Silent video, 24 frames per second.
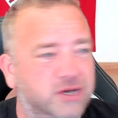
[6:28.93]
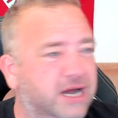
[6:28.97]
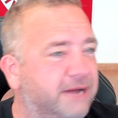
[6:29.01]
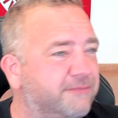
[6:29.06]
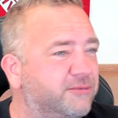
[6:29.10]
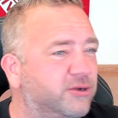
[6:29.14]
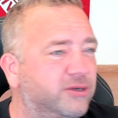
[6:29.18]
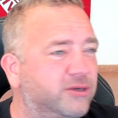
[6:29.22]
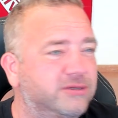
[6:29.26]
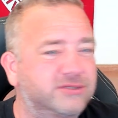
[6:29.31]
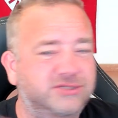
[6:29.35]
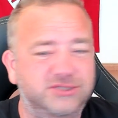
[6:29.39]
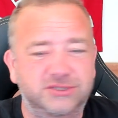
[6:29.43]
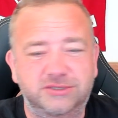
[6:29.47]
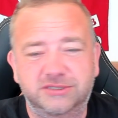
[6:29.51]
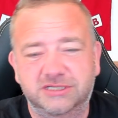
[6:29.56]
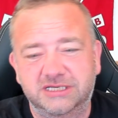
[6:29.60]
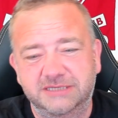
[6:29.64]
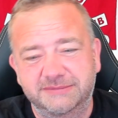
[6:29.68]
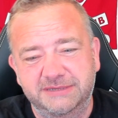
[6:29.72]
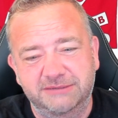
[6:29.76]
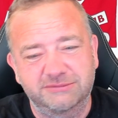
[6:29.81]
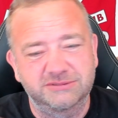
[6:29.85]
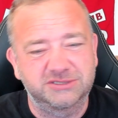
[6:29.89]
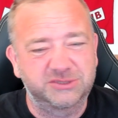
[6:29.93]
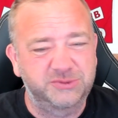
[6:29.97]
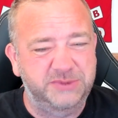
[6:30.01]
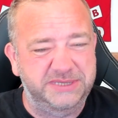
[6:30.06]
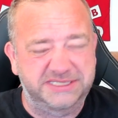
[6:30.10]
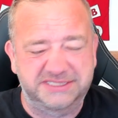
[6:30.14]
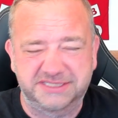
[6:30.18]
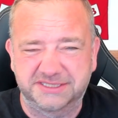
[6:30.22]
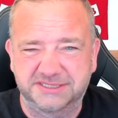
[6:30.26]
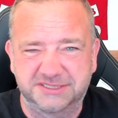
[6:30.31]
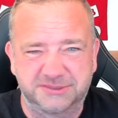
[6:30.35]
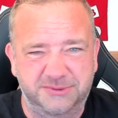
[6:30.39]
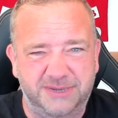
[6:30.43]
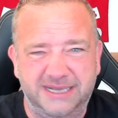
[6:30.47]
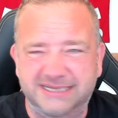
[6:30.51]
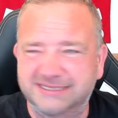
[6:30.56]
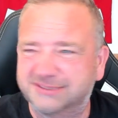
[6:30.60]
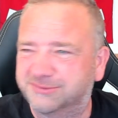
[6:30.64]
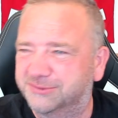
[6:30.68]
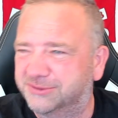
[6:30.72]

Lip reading: I'm not talking about Twitter twats.